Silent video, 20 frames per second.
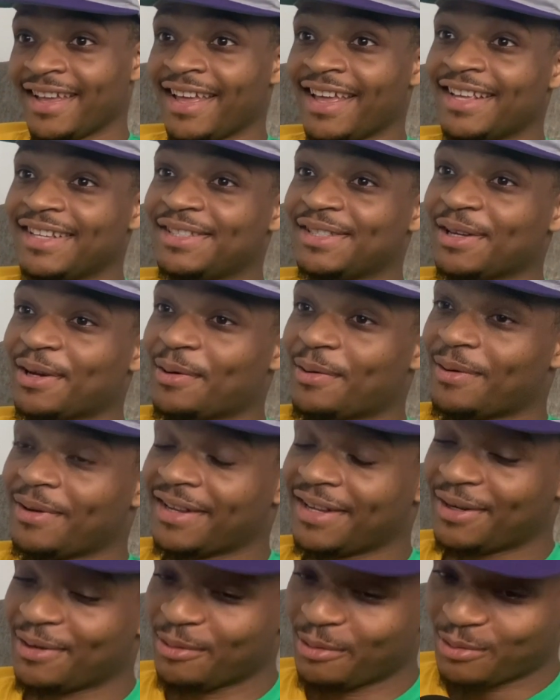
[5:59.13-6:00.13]
So
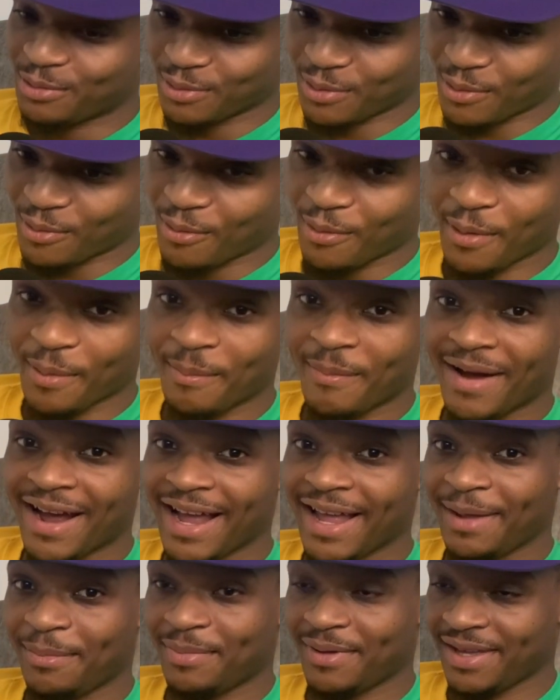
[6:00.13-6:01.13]
the neutral court
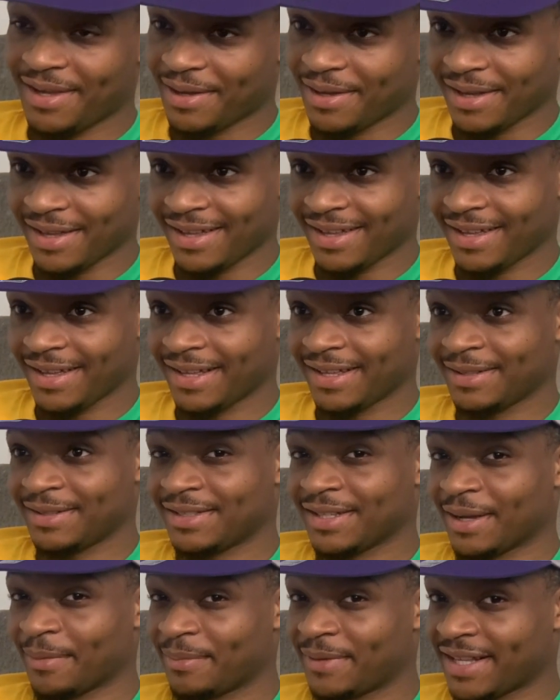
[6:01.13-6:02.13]
might be
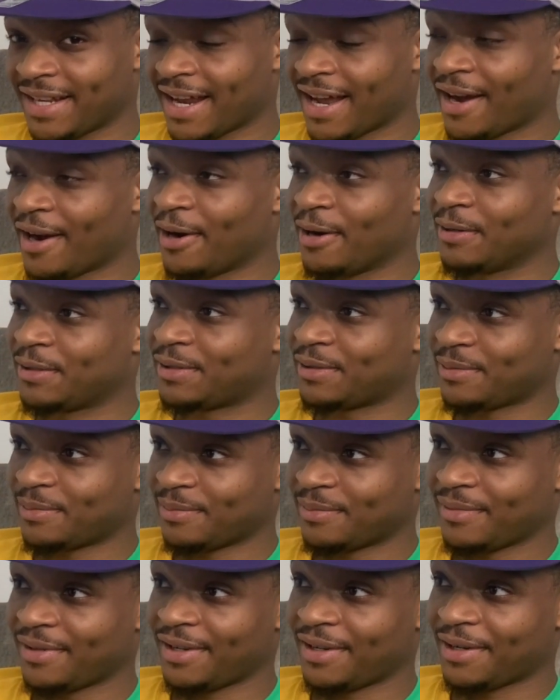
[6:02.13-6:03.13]
something that hurts
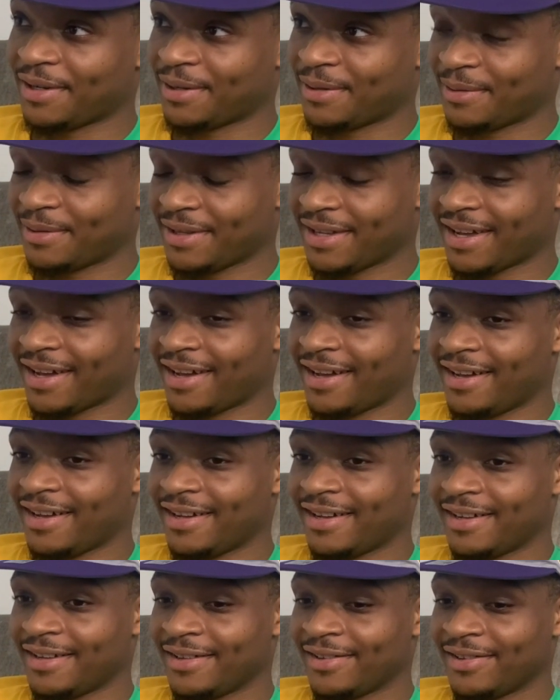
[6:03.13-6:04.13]
them, you
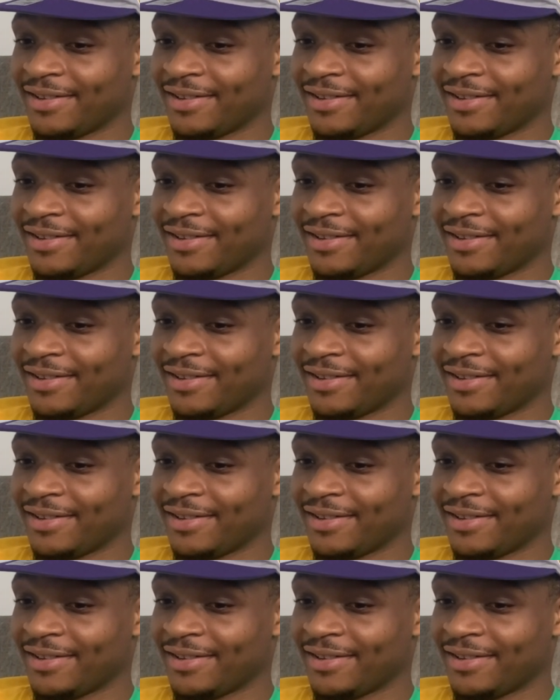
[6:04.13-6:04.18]
know?